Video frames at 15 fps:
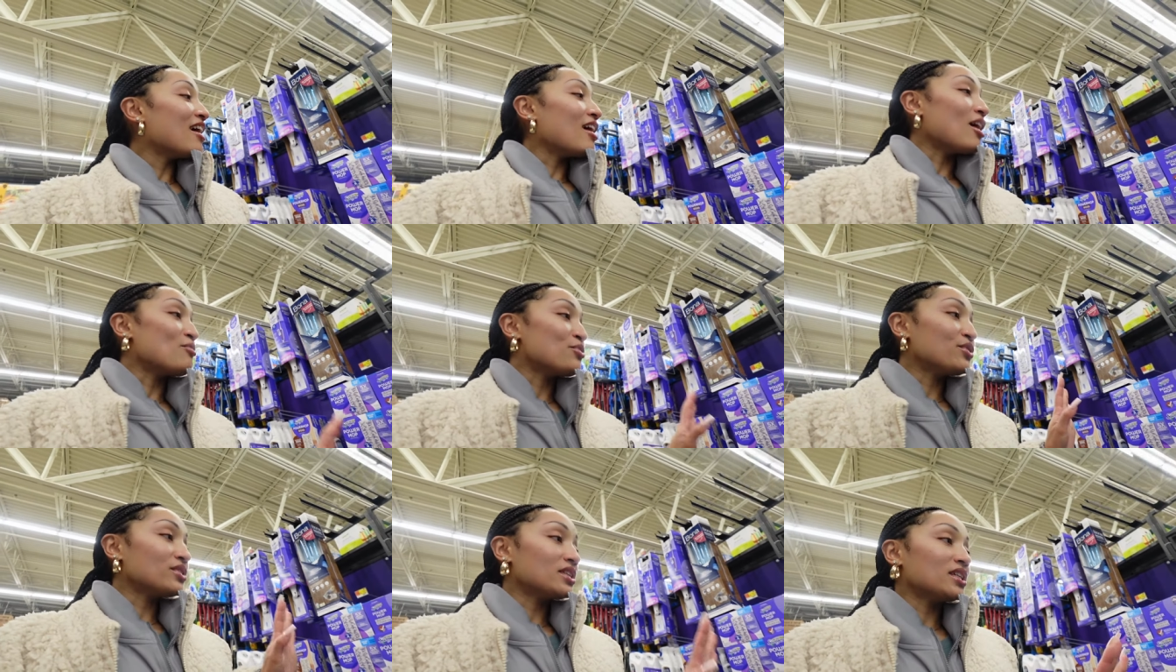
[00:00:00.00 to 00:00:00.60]

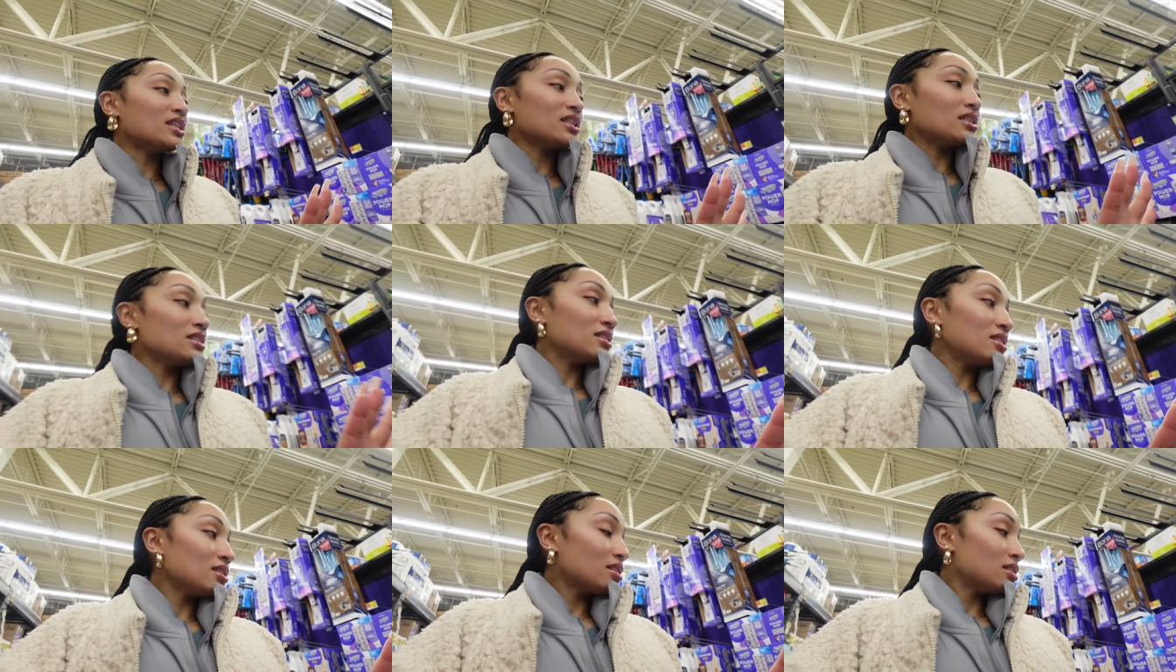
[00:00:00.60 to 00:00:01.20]
I'm gonna get
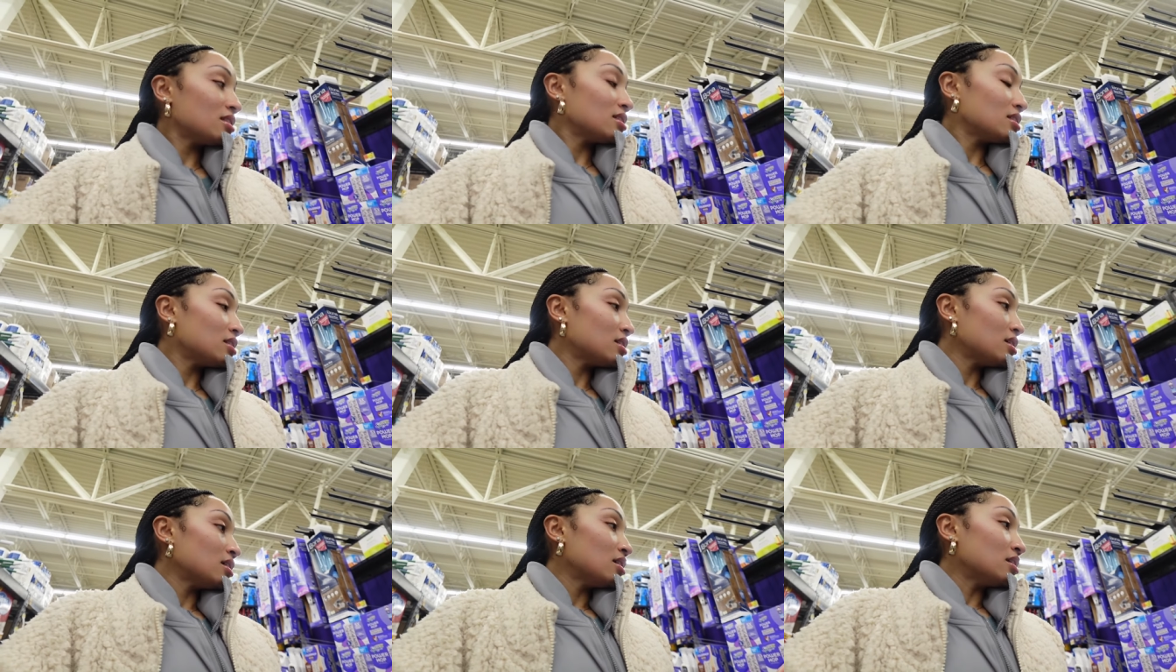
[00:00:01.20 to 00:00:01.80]

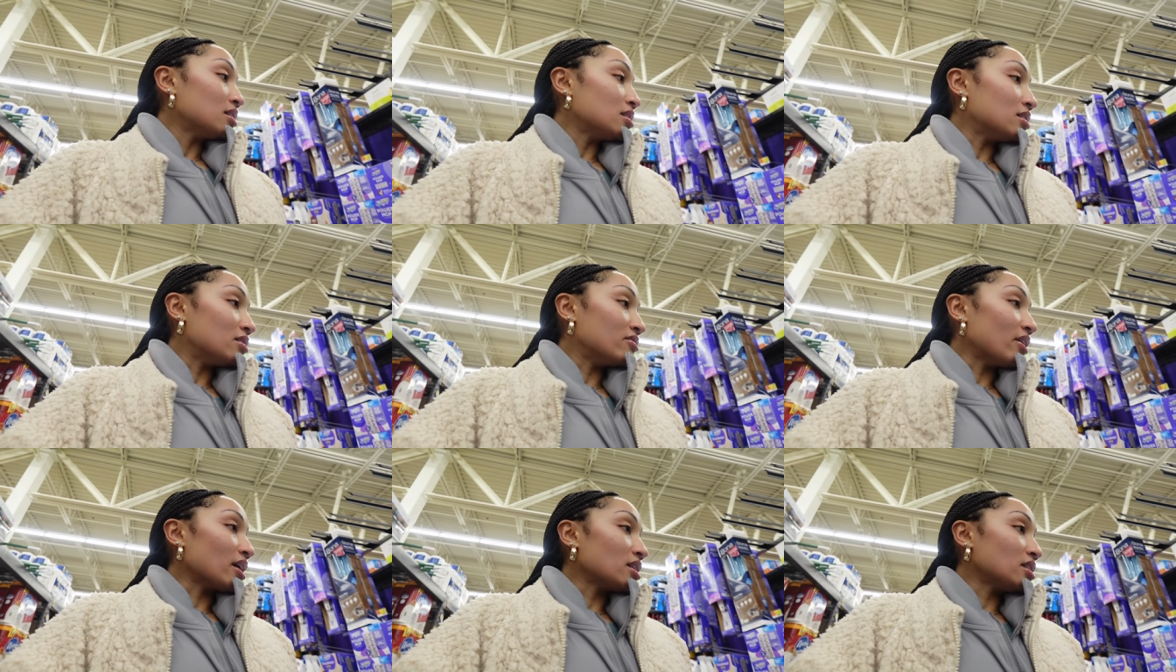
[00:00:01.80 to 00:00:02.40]
the
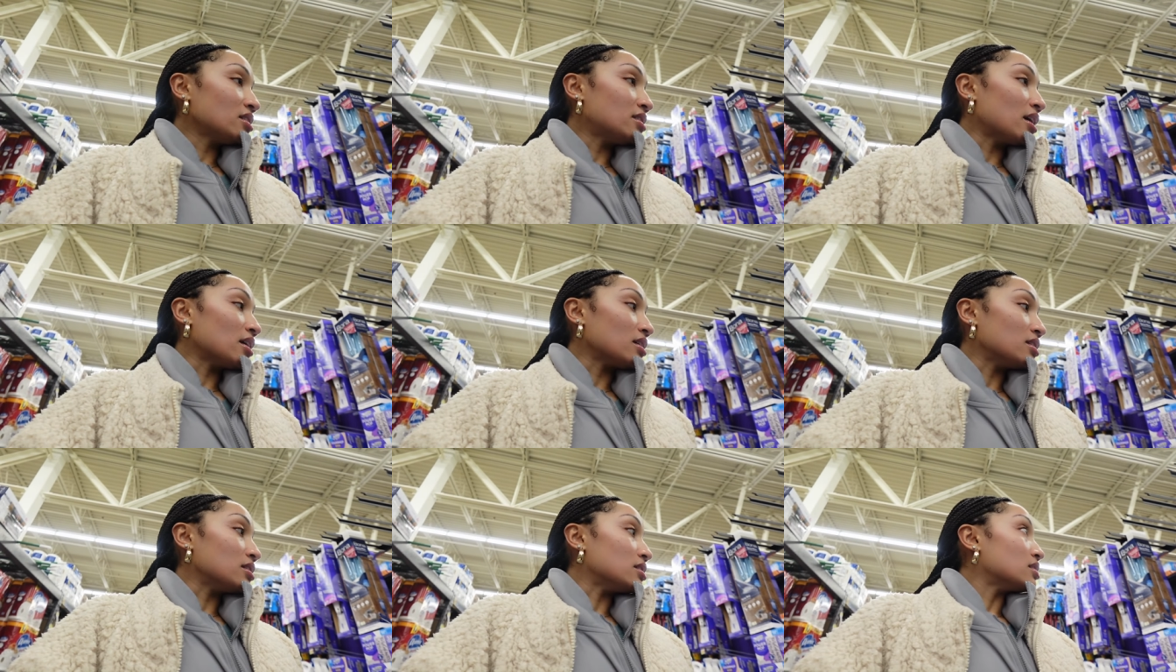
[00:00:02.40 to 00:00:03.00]
regular
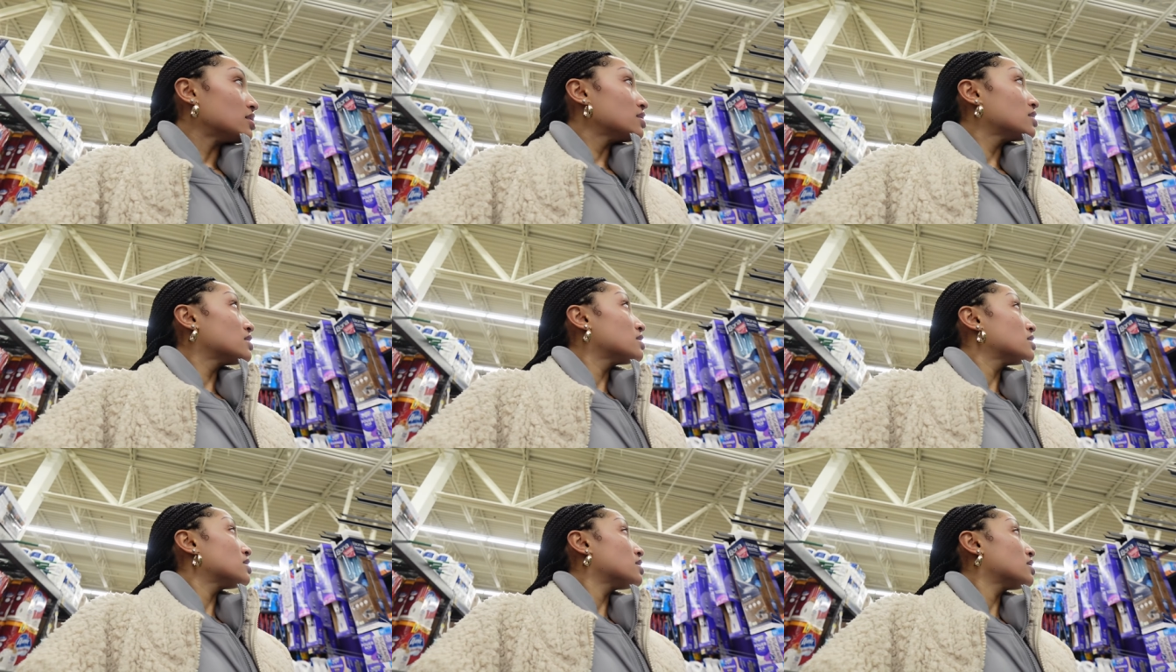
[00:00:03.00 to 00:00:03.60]
Degler.
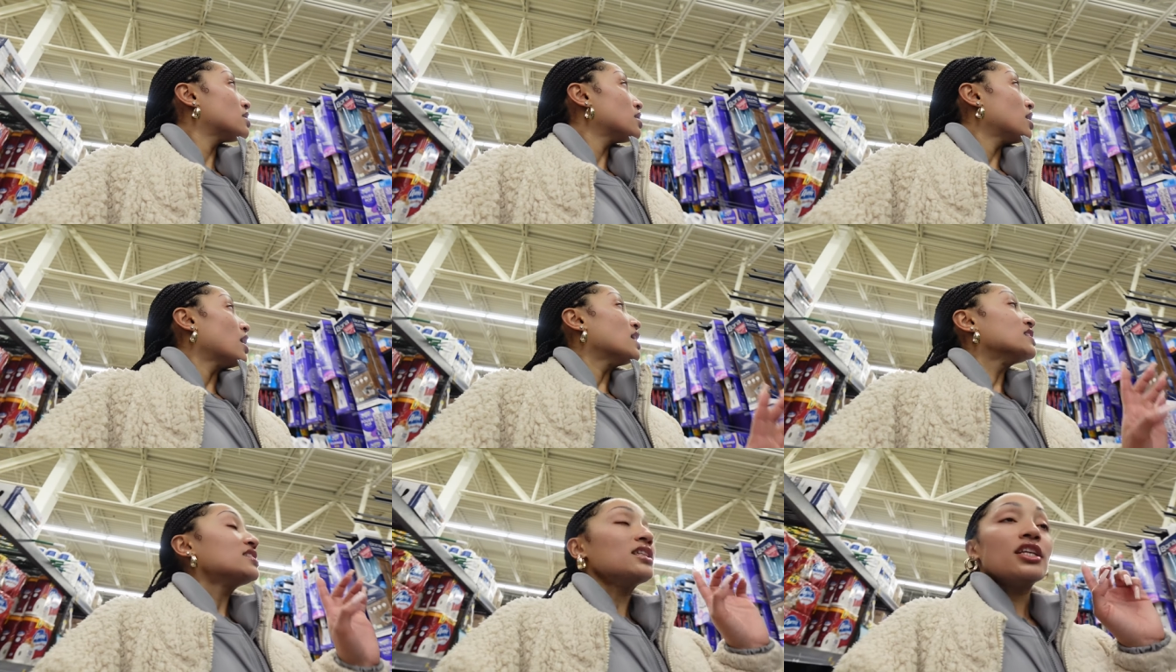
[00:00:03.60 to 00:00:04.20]

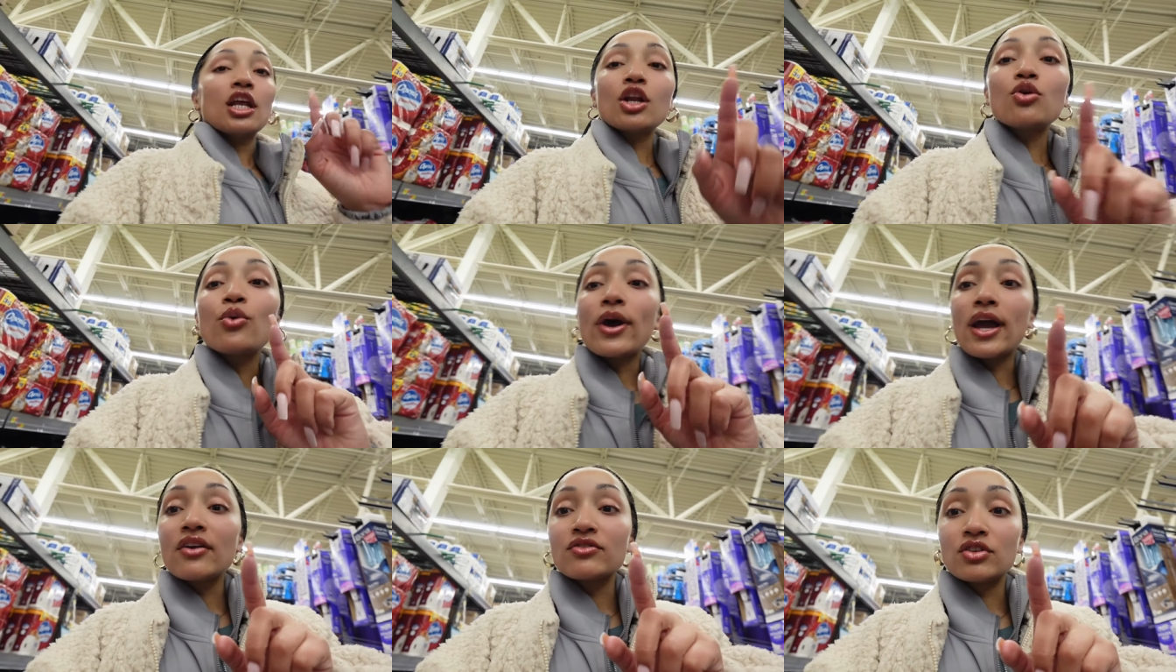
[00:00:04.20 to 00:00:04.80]
See, they don't
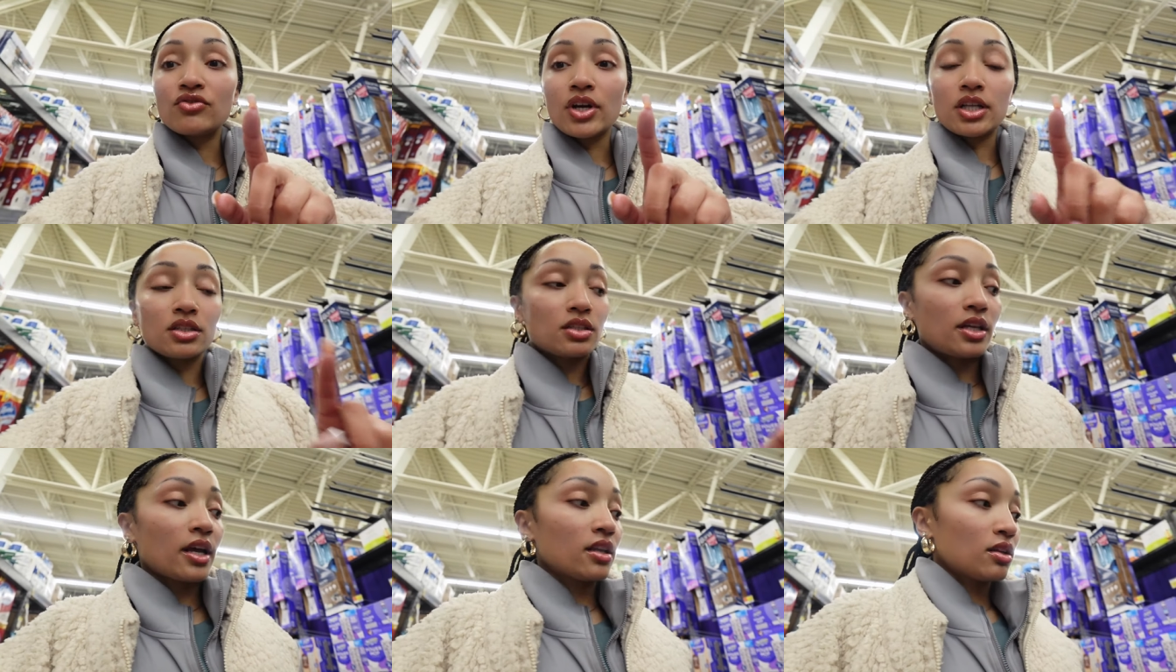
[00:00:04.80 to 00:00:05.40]
have the regular
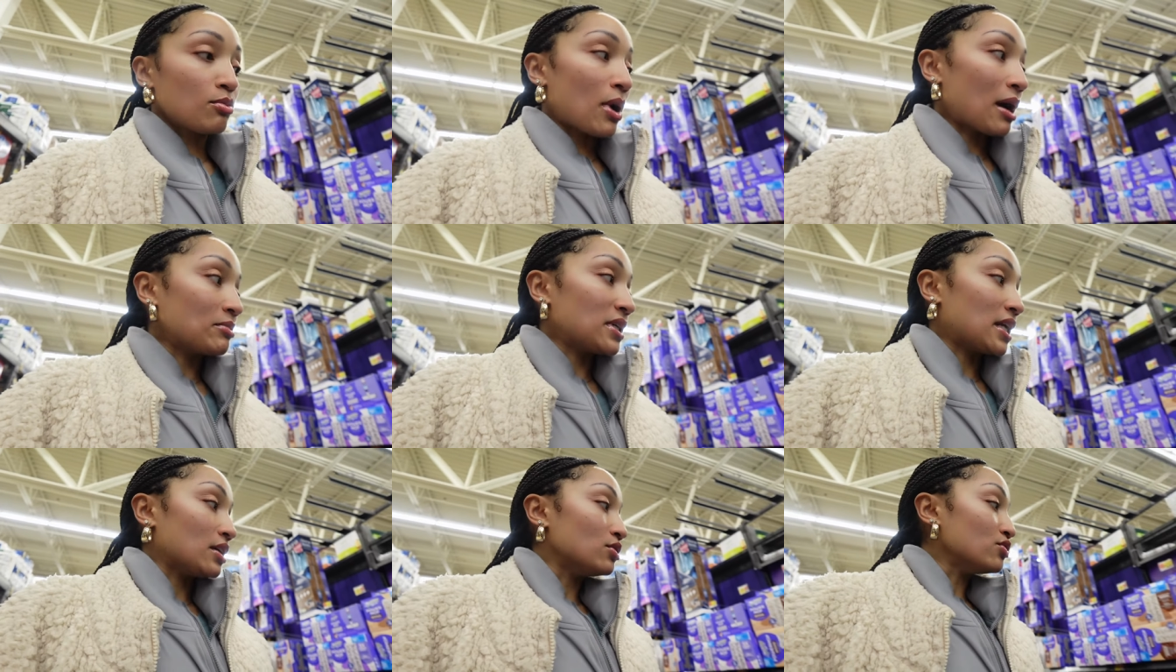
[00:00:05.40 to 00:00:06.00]
Degler mop
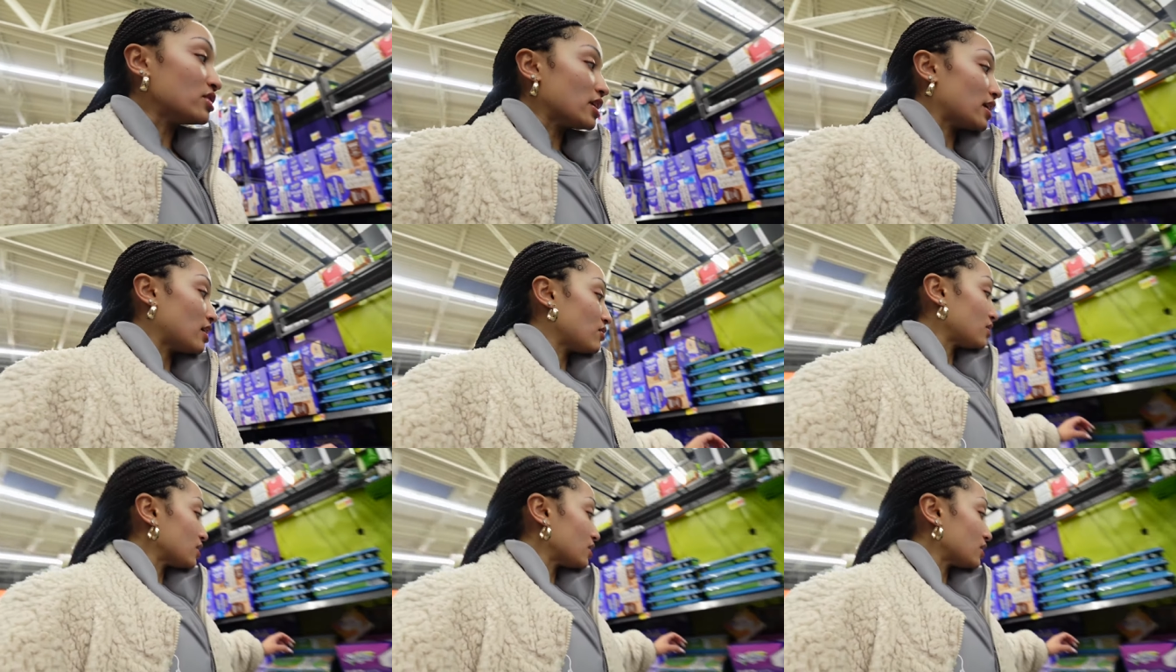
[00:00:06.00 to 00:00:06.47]
that I used to have